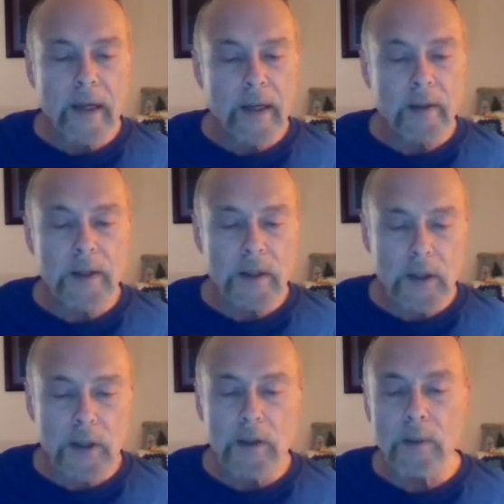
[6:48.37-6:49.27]
and her
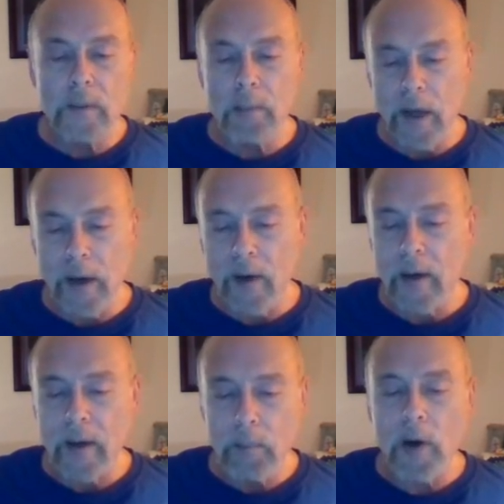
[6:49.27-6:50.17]
sister
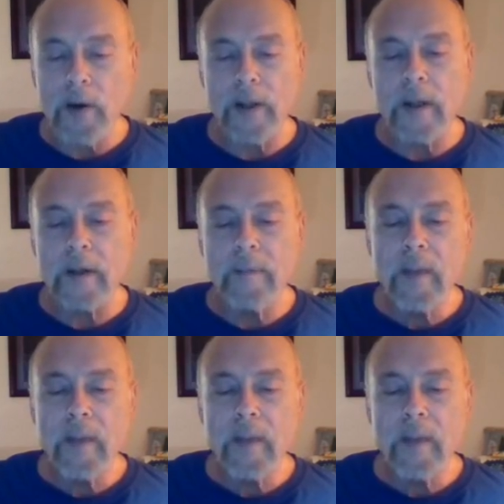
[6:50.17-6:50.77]
Martha.